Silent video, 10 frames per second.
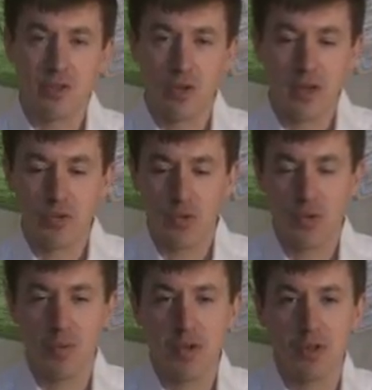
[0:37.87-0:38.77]
So that's what we're
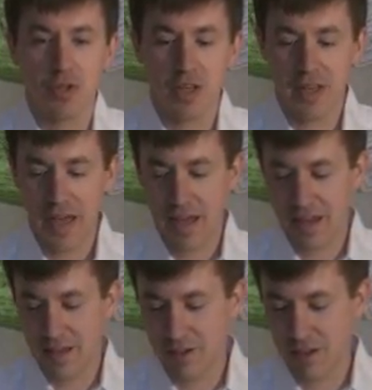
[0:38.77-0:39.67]
going to be looking at
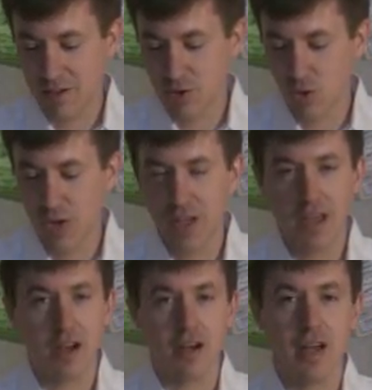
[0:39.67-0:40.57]
and enjoying
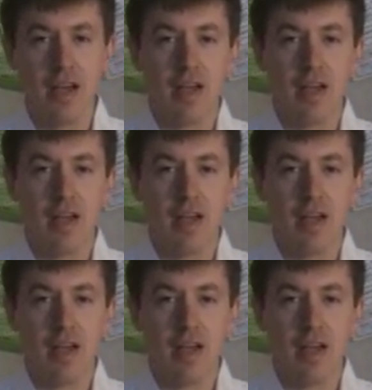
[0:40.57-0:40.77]
here.